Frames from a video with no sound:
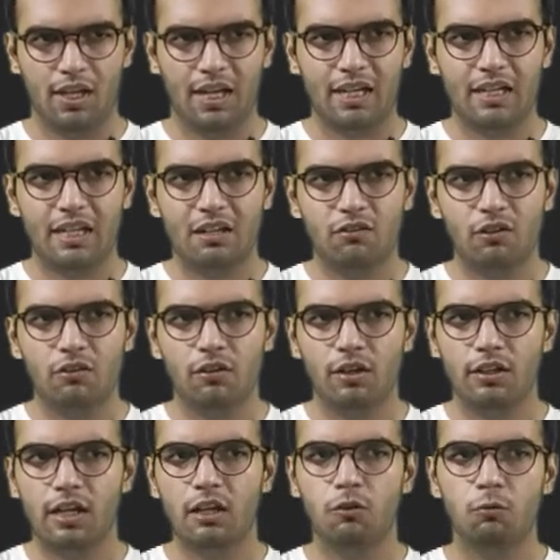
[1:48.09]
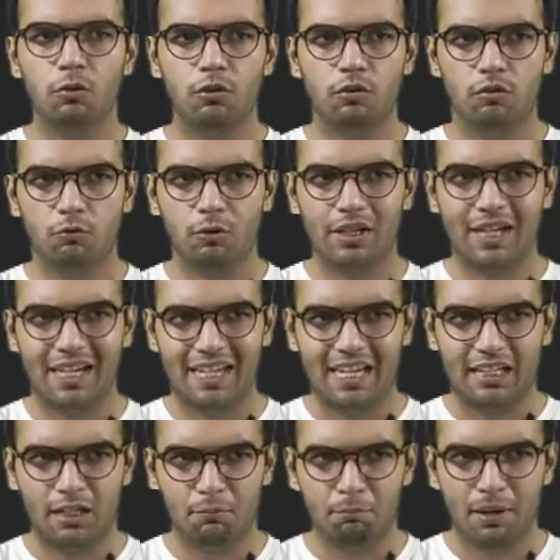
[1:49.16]
In D C circuits which we
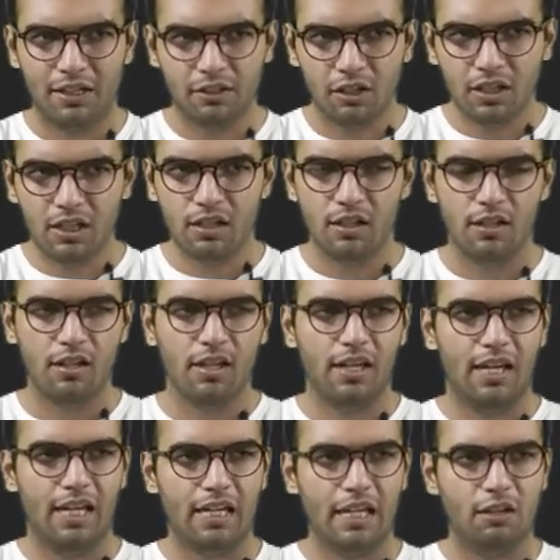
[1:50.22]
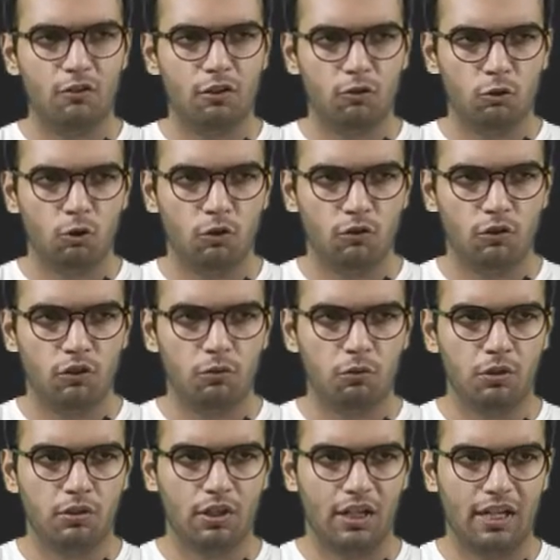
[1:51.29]
connect a battery, in A C sources
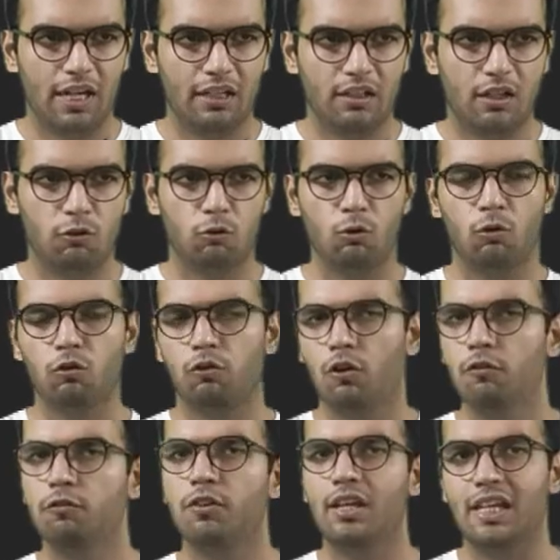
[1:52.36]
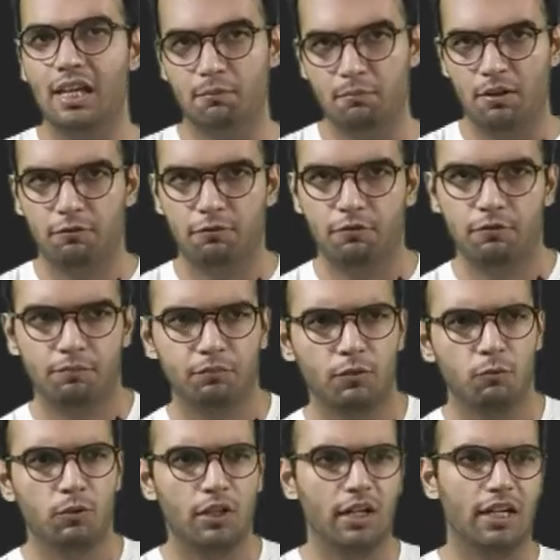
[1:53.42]
we connect a source of E M F.
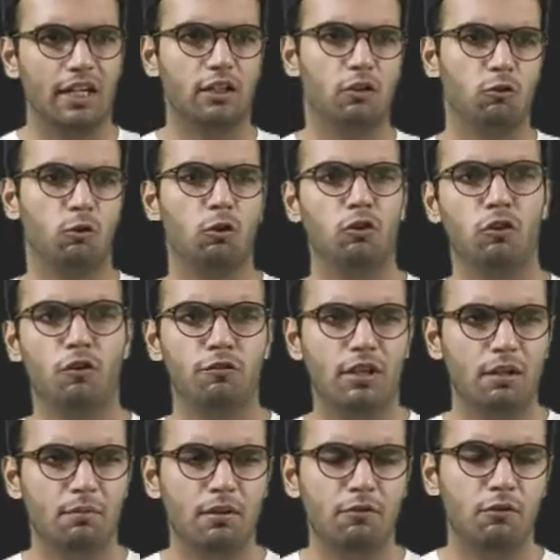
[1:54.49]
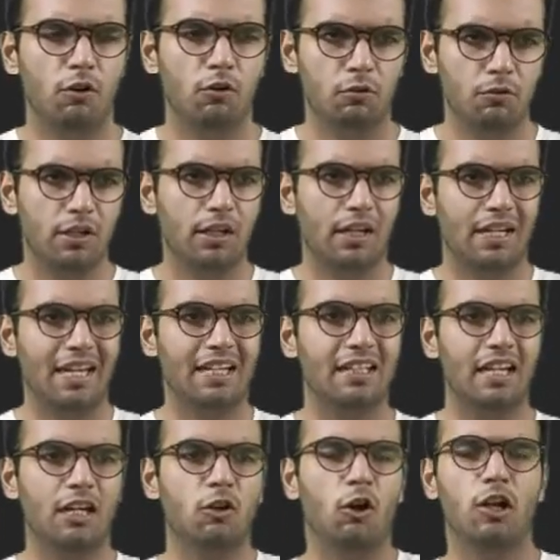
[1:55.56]
We connect a source of E M F or we connect
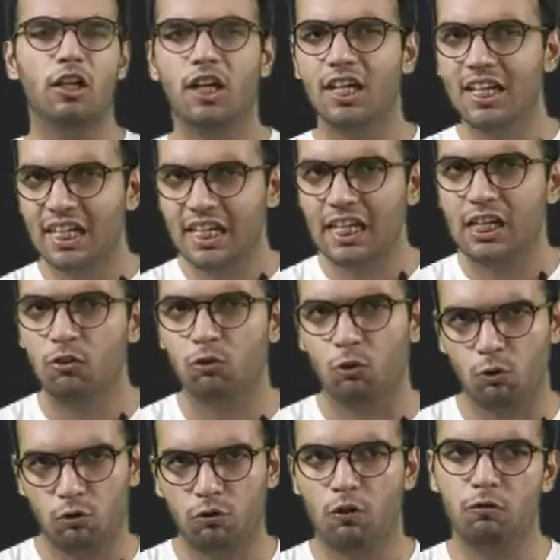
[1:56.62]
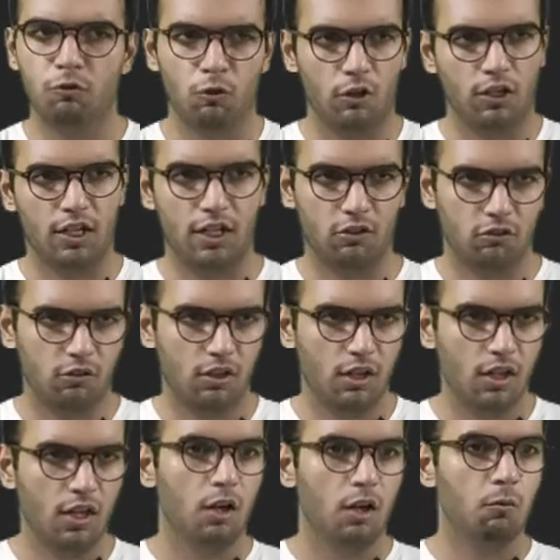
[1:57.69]
an alternating source of voltage.
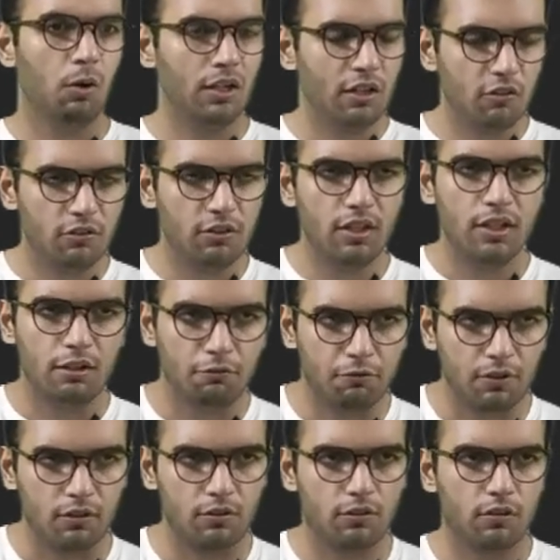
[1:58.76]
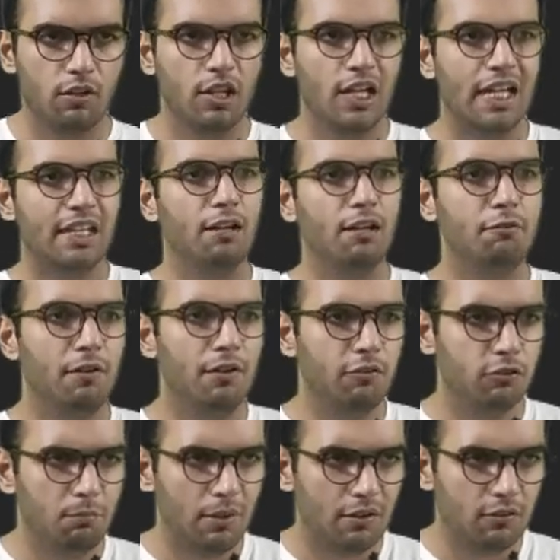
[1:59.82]
What is the difference? The
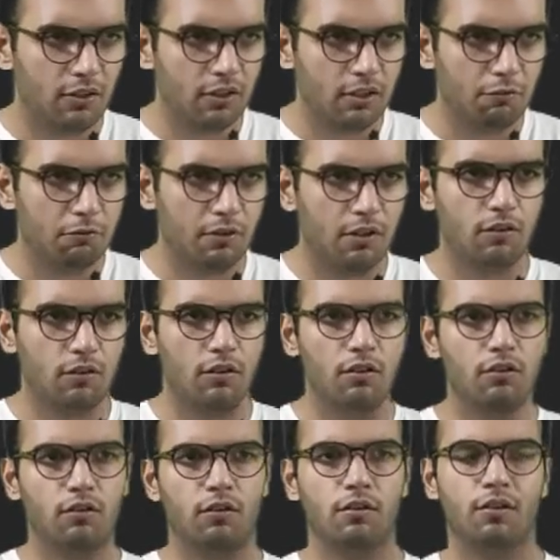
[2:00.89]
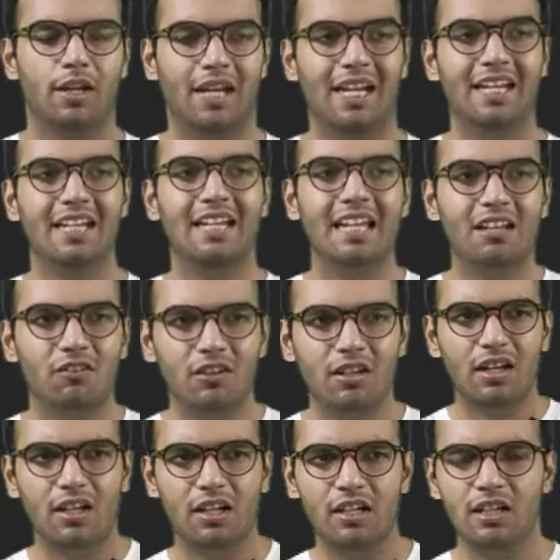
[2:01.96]
first basic difference is, in D
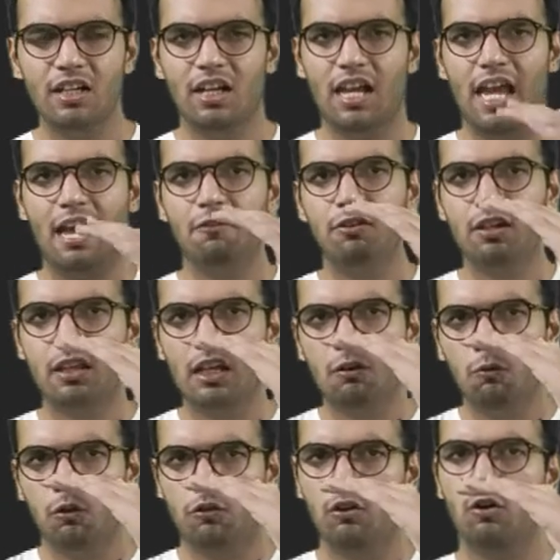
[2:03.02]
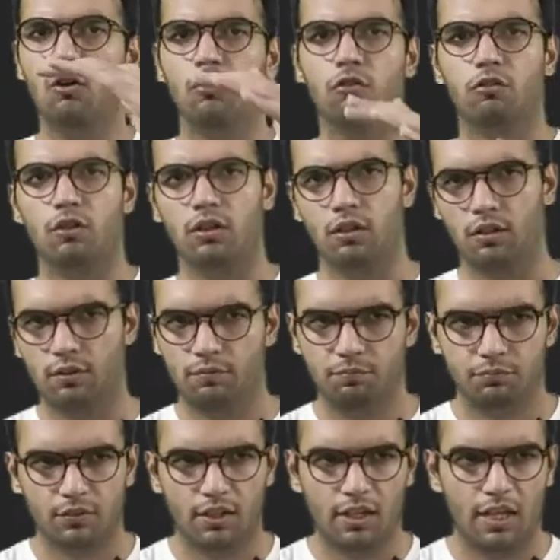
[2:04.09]
current everything was a constant.
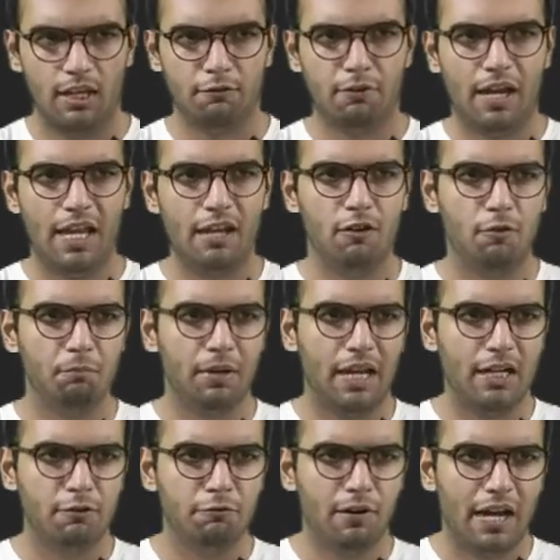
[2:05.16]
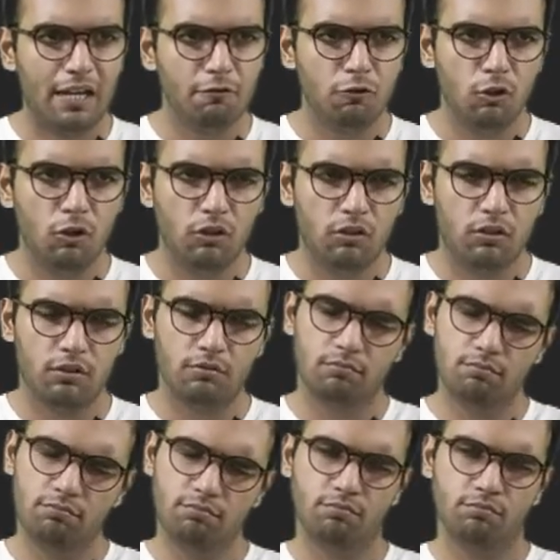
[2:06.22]
If I have applied five volt,
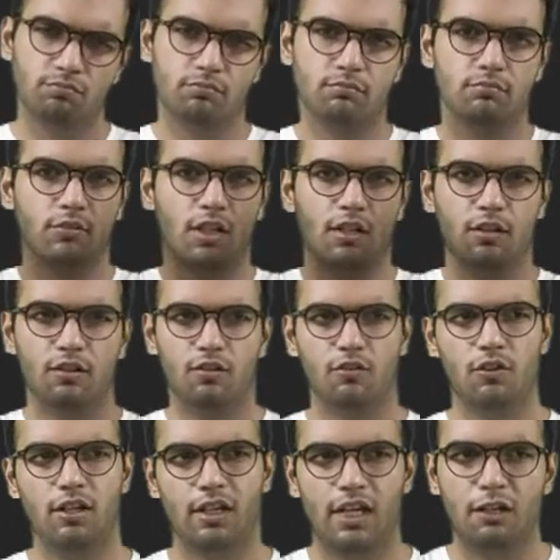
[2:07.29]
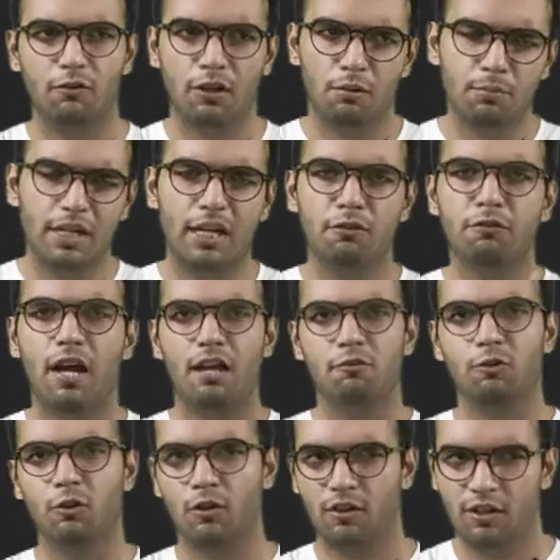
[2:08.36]
circuit will be at five
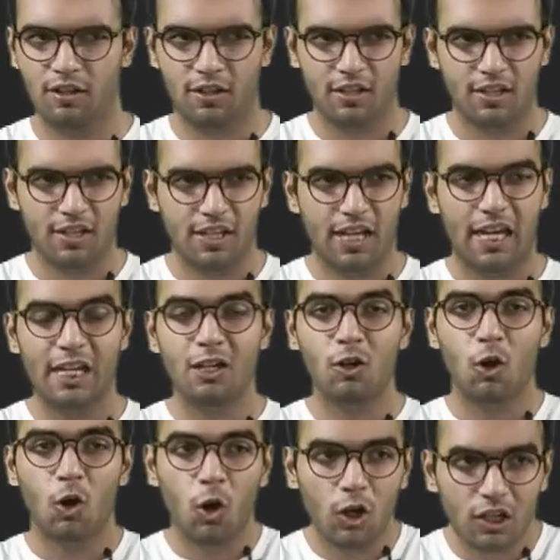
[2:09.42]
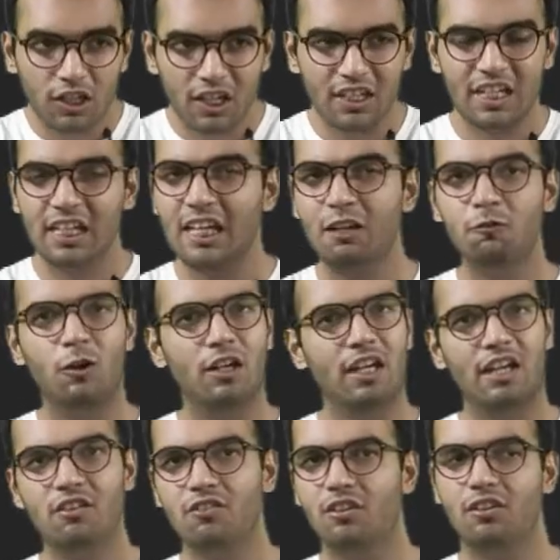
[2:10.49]
volt. In alternating
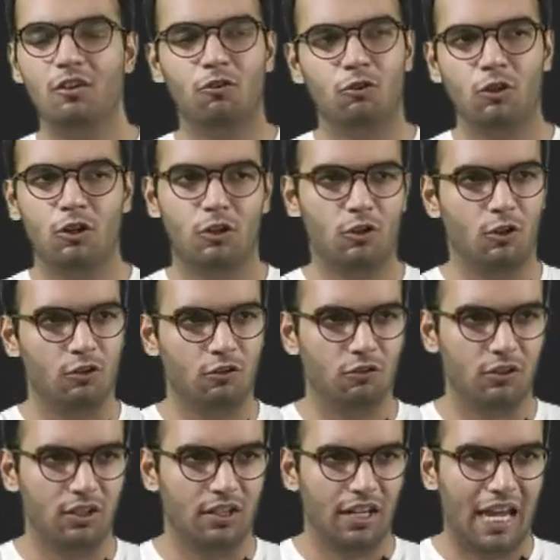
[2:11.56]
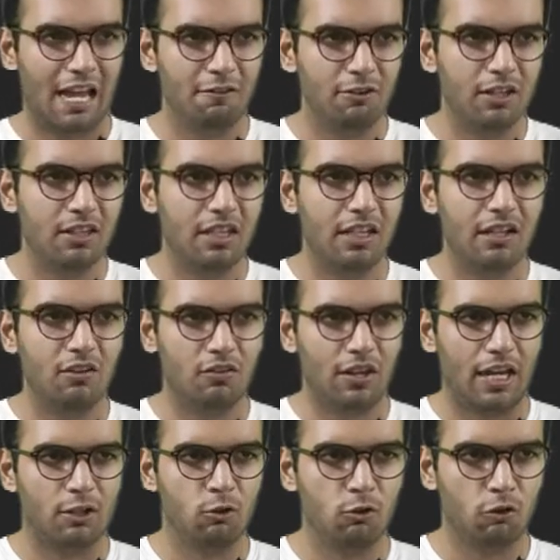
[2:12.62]
voltage it is not constant, everything is
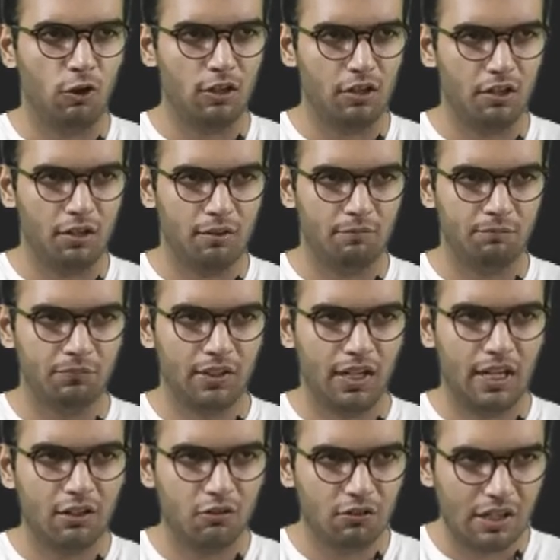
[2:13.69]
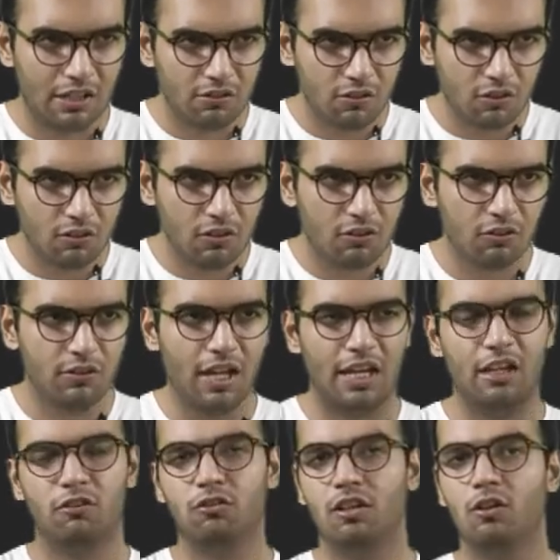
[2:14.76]
sinusoidal, it changes its
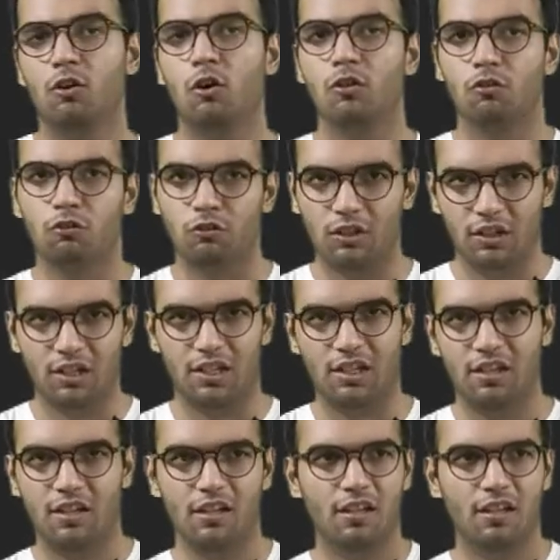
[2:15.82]
direction constantly.